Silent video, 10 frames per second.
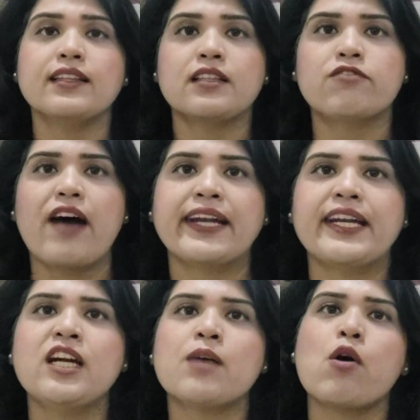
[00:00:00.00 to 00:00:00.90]
The
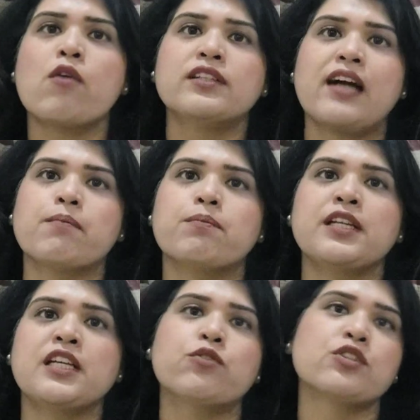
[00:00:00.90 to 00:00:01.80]
winding up of the
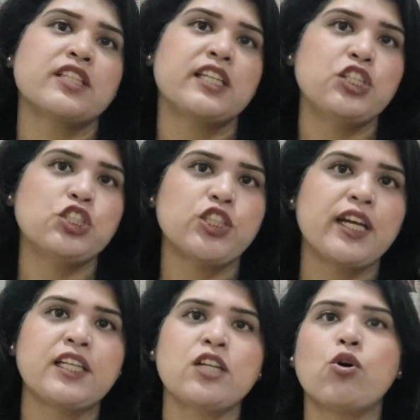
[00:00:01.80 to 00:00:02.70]
company was
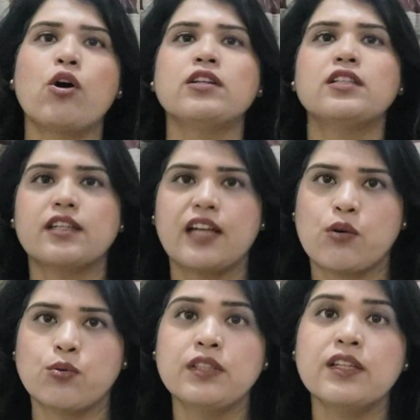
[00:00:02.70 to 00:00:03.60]
initiated on the
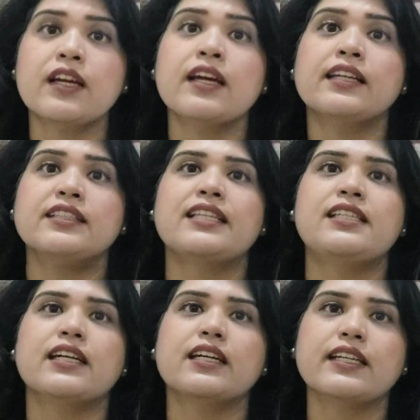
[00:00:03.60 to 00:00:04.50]
ground that
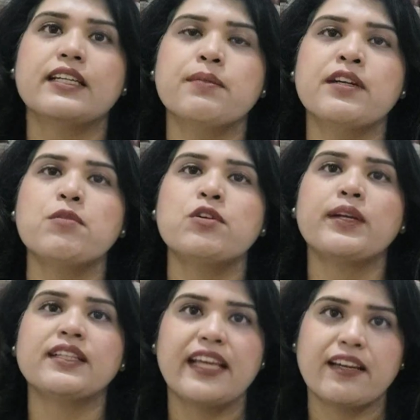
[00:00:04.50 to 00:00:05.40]
the agreement
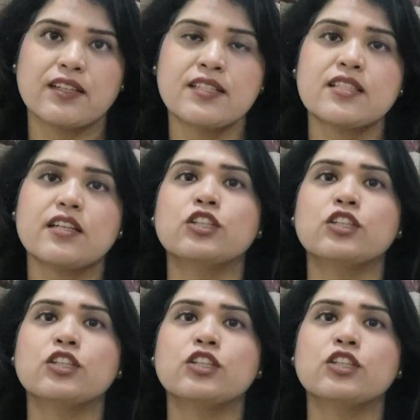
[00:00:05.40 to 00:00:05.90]
between Devas,